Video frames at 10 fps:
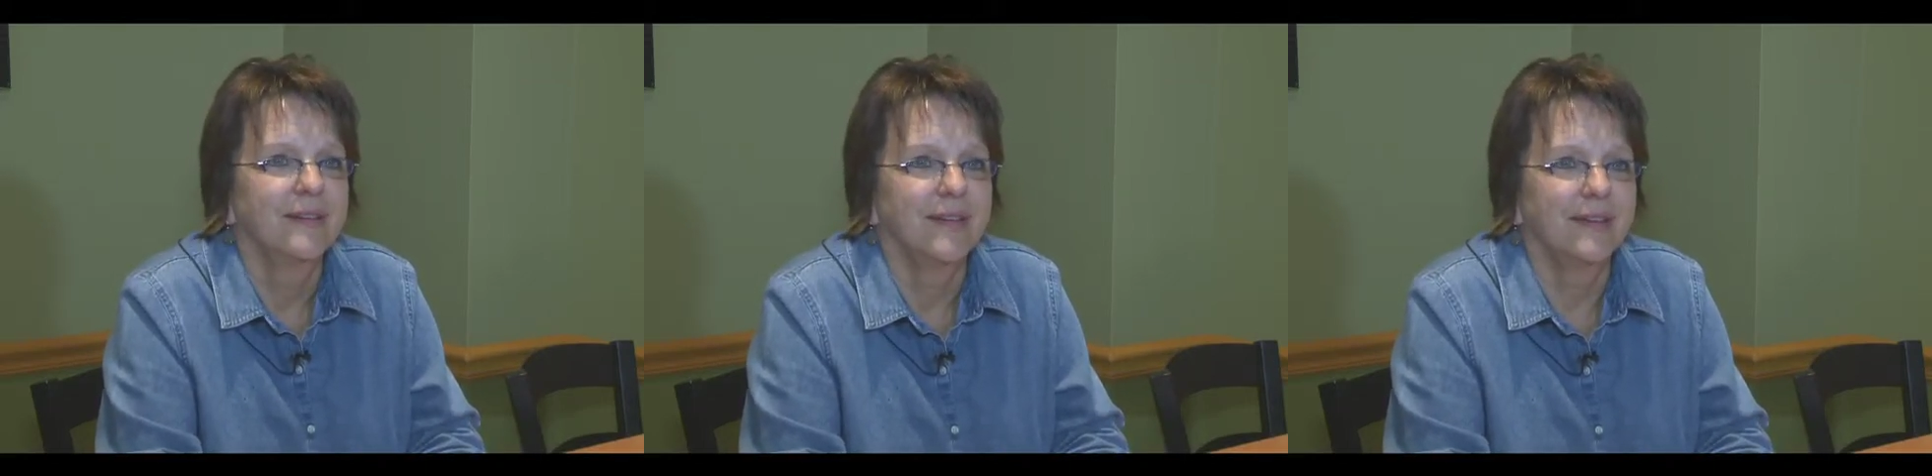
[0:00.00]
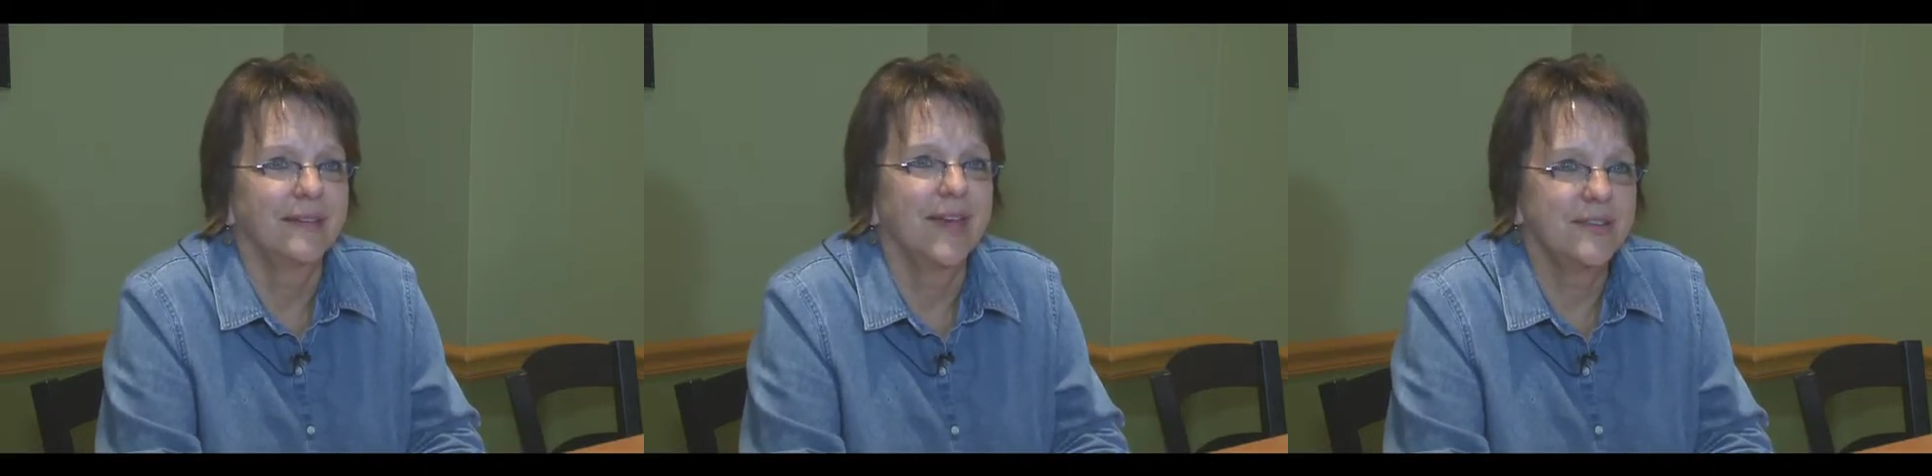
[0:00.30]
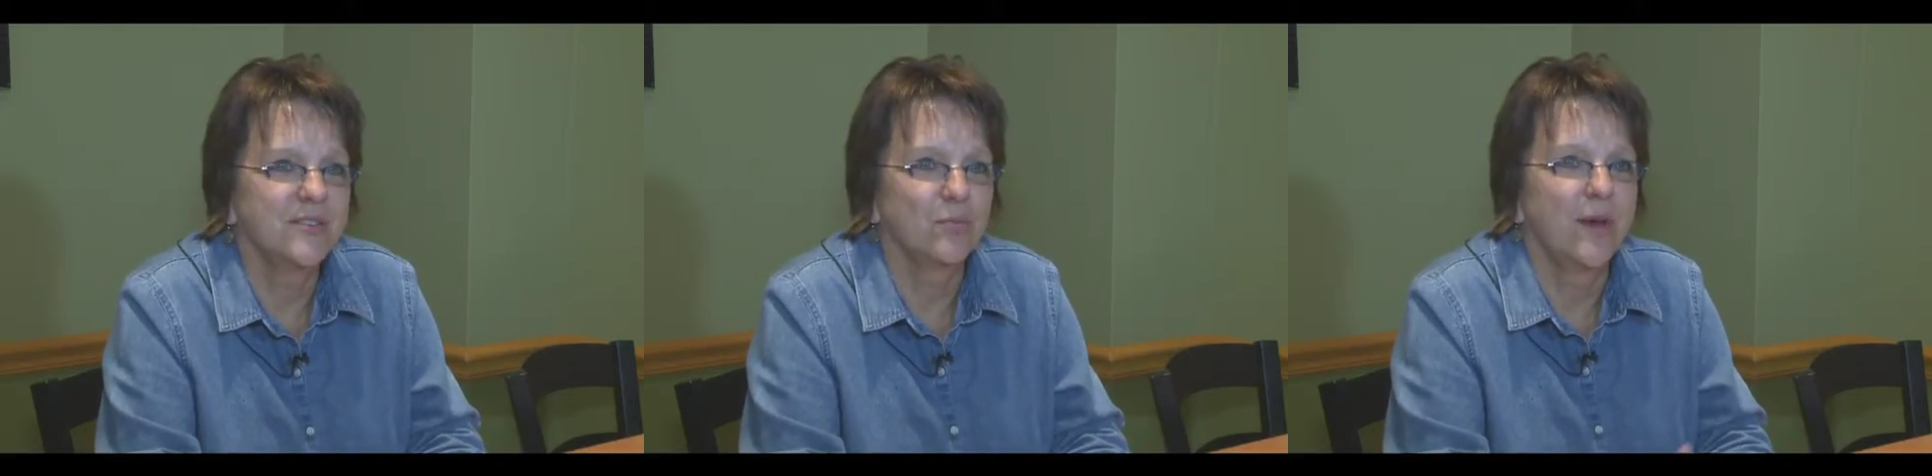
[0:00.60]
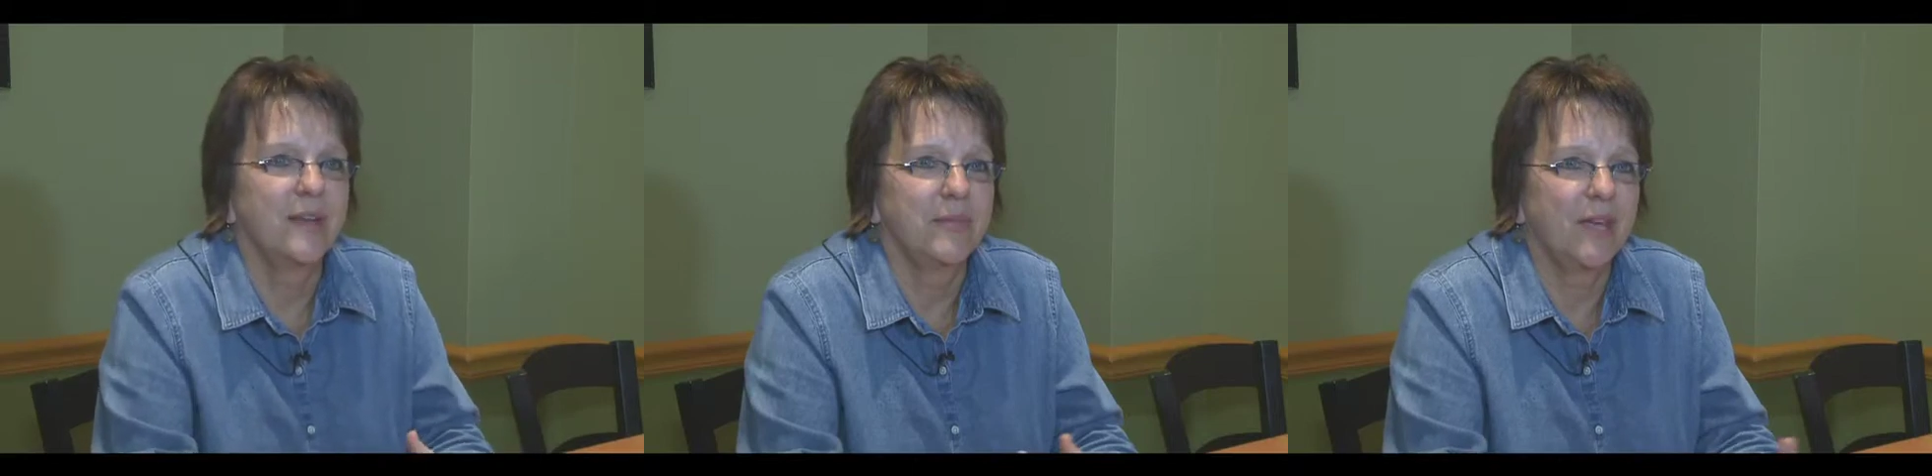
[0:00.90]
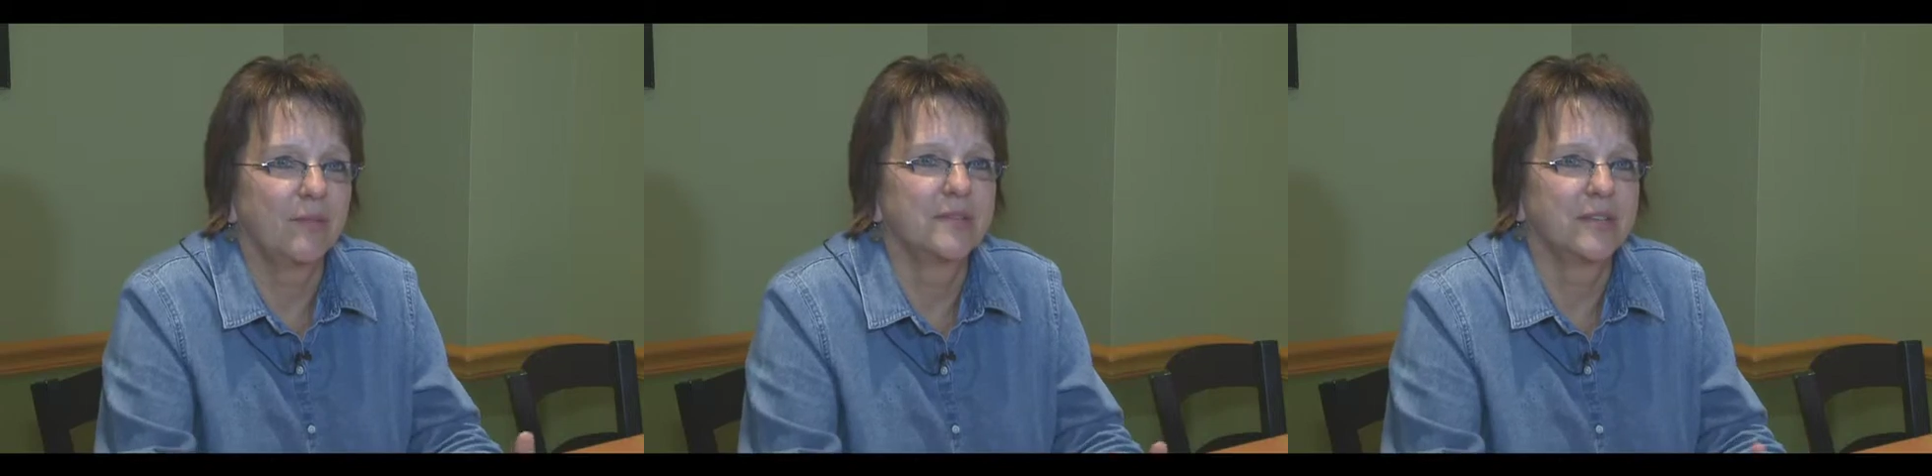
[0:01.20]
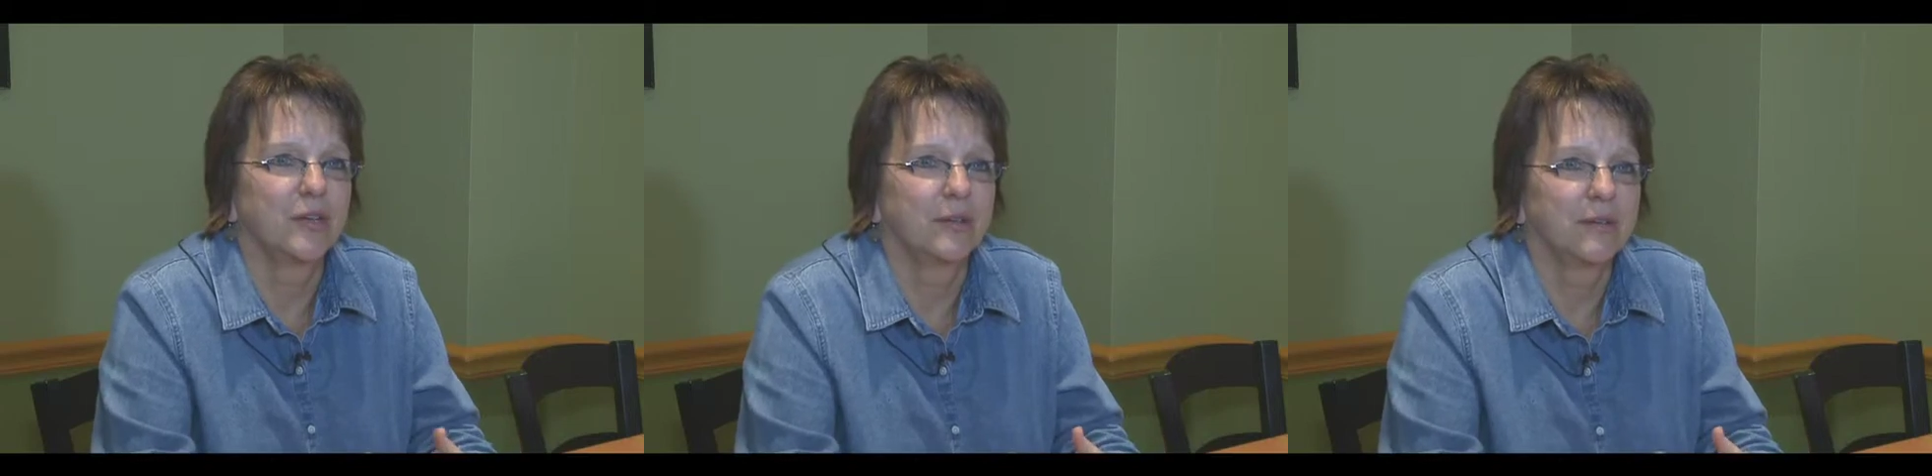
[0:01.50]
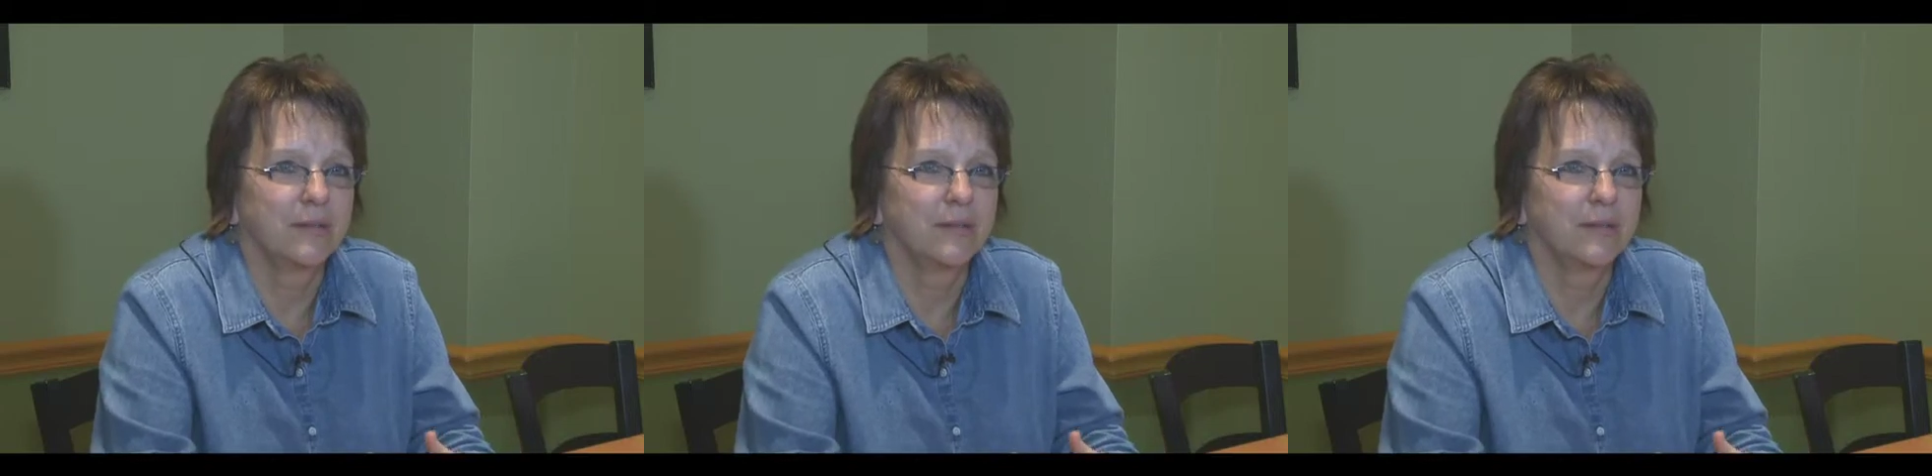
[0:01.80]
and I just want to be able to